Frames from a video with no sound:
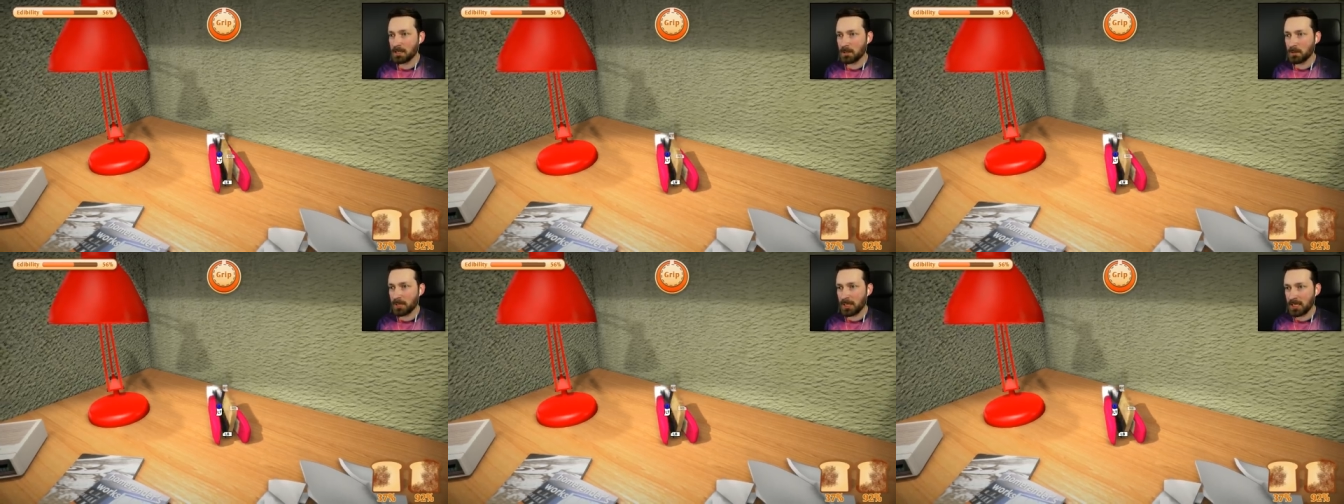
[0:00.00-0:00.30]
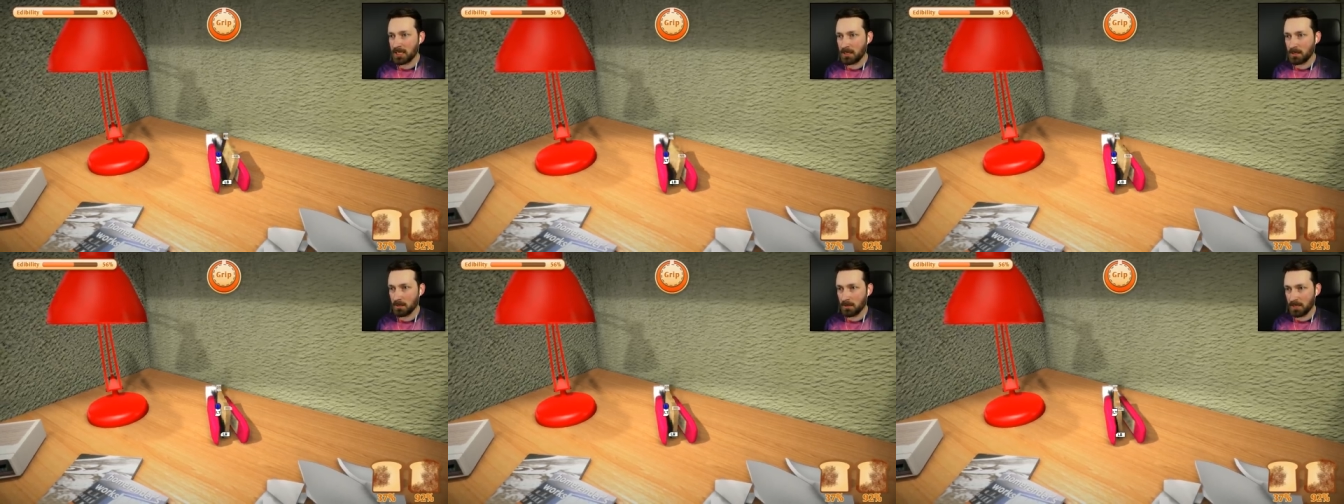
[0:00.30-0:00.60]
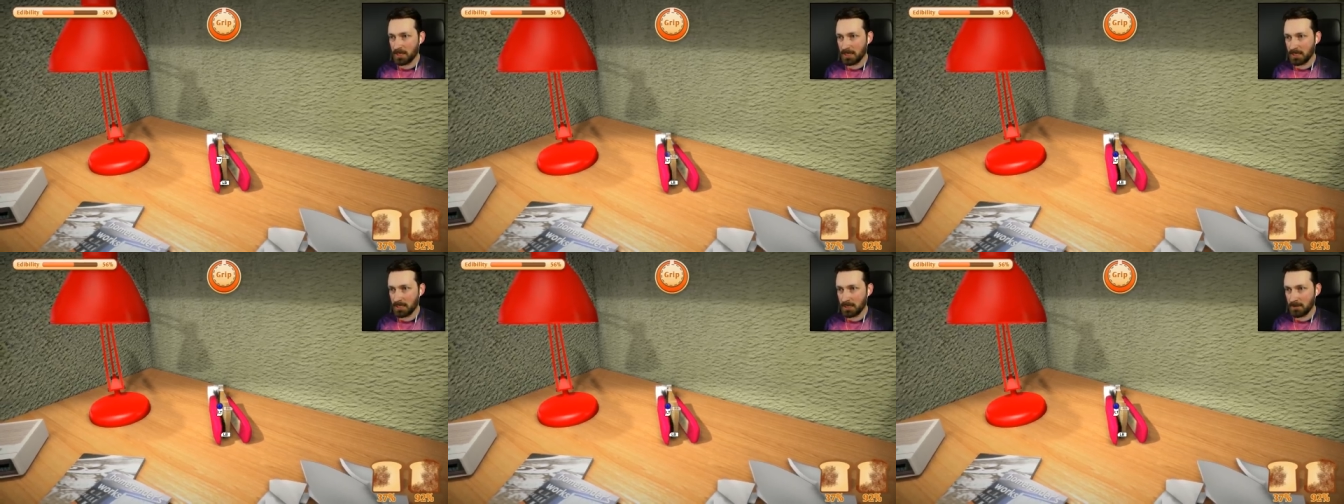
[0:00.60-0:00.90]
Okay,
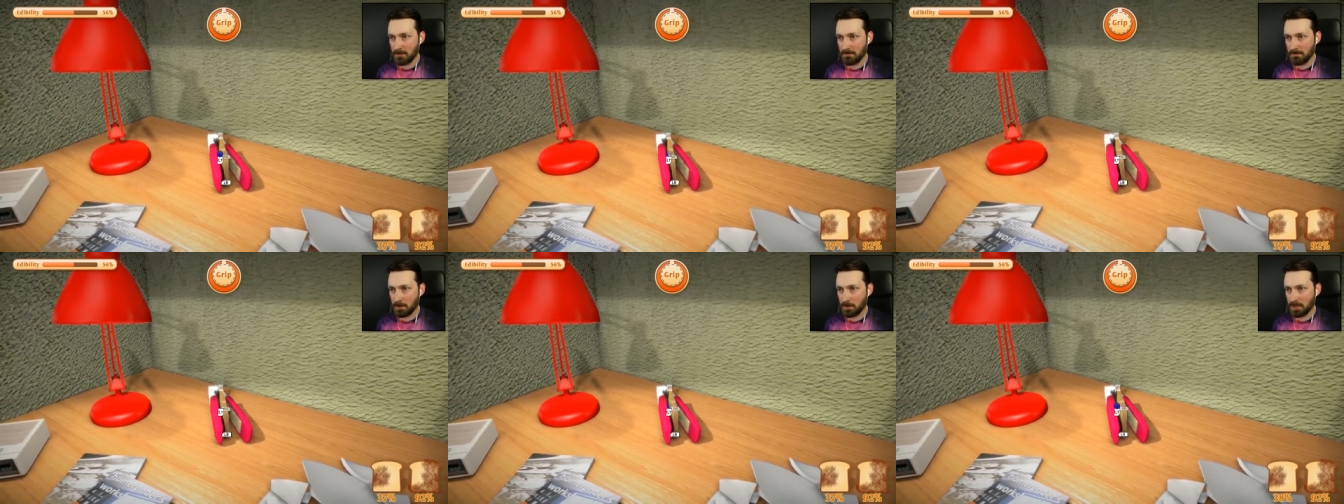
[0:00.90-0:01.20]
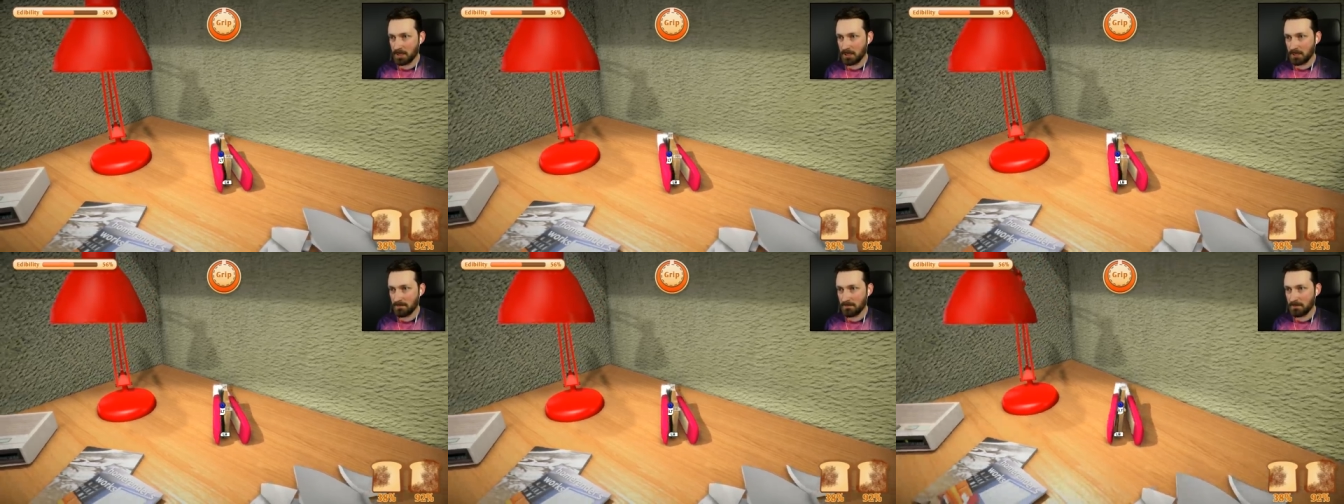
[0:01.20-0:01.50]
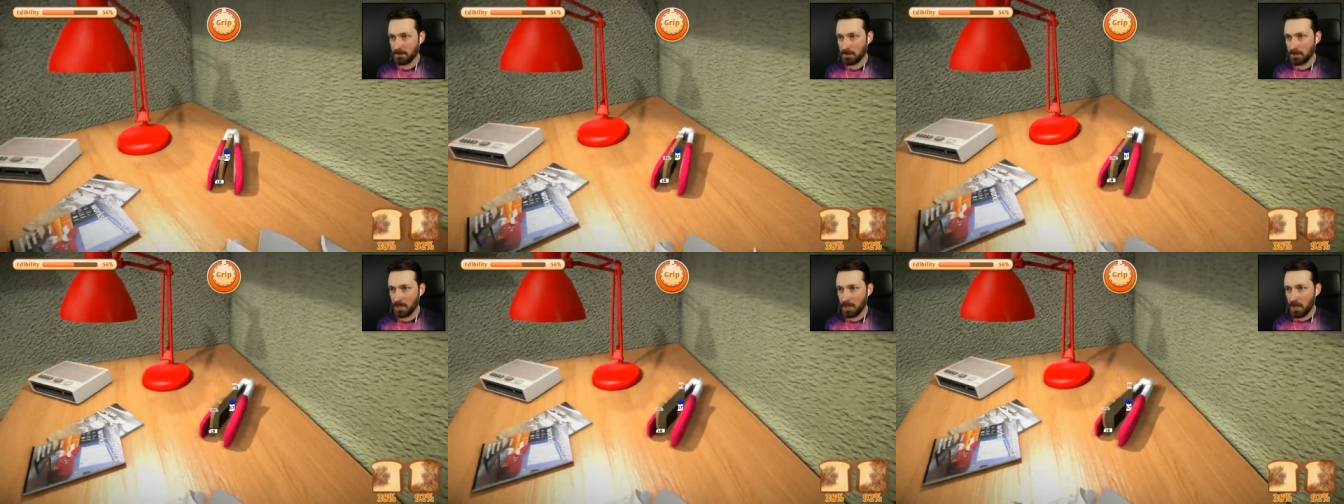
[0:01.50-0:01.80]
okay, careful,
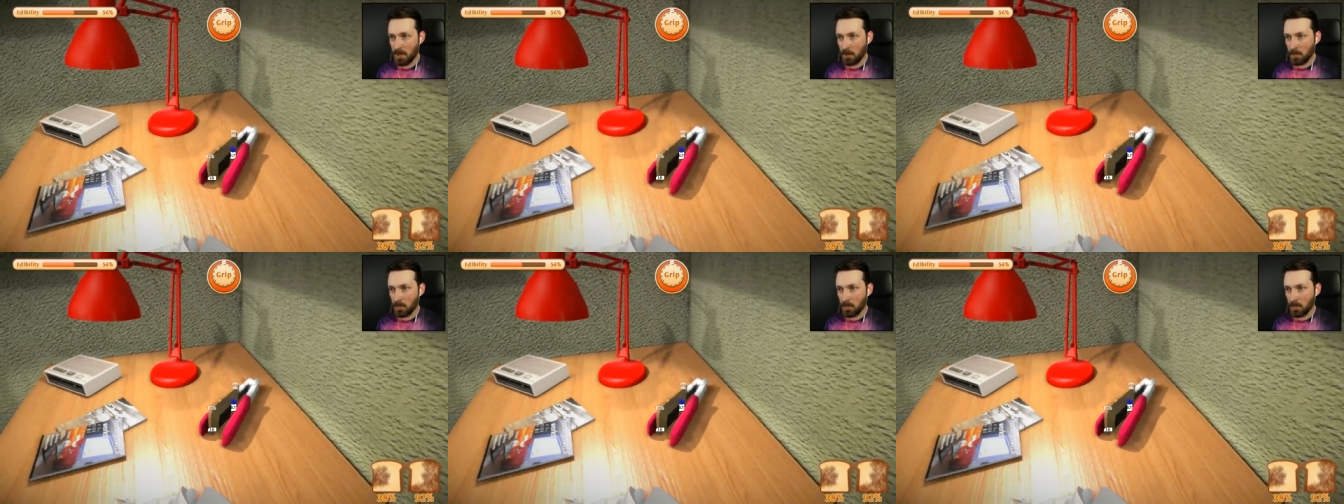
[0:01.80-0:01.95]
careful.